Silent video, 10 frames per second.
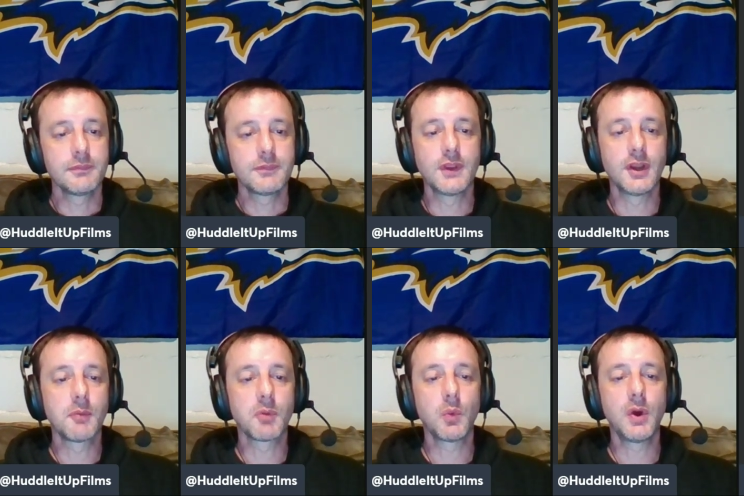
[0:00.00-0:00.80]
The
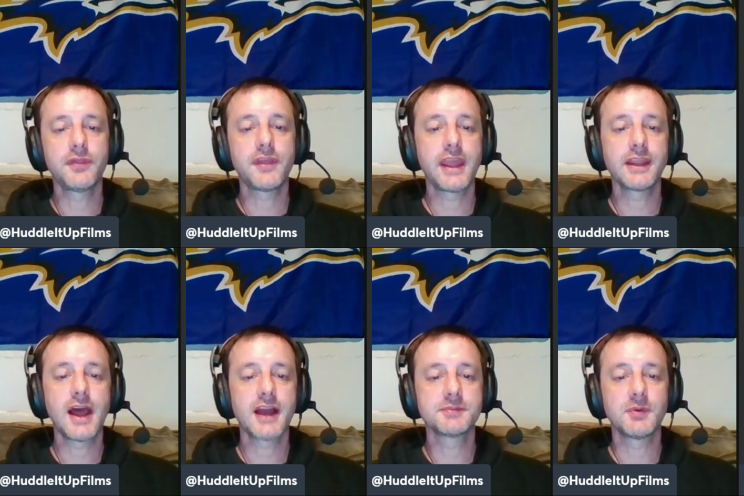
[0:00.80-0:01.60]
number one thing,
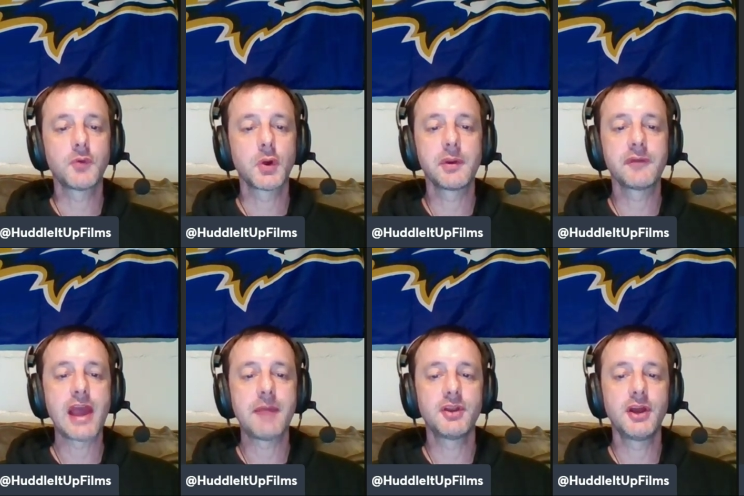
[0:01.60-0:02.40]
Knox, before we
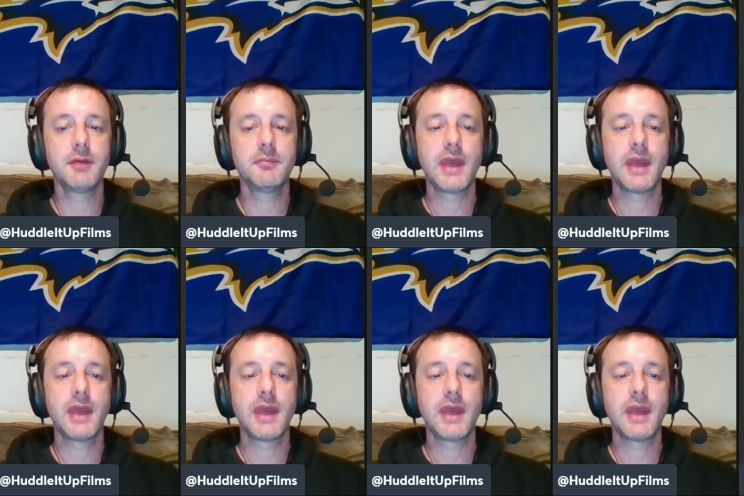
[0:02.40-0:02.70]
wrap it up,